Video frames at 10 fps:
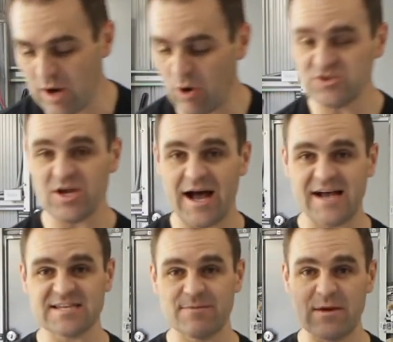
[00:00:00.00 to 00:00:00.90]
also
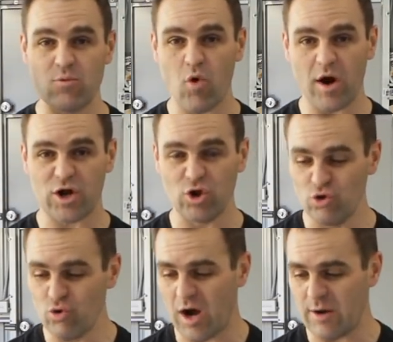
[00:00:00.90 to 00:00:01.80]
asking me what
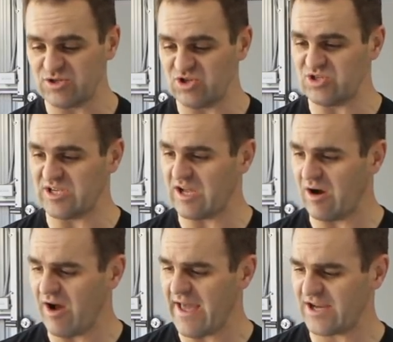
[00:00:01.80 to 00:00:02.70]
glue I was using.
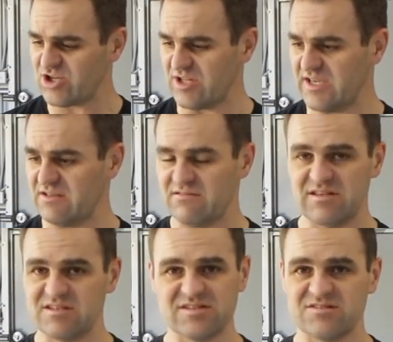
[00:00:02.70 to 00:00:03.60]

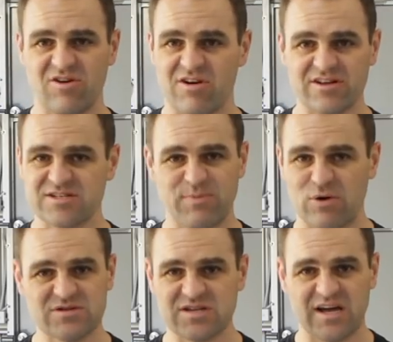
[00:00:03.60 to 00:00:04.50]
This is not a
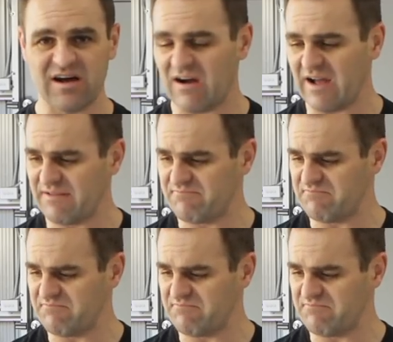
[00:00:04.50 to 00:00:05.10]
sponsor. I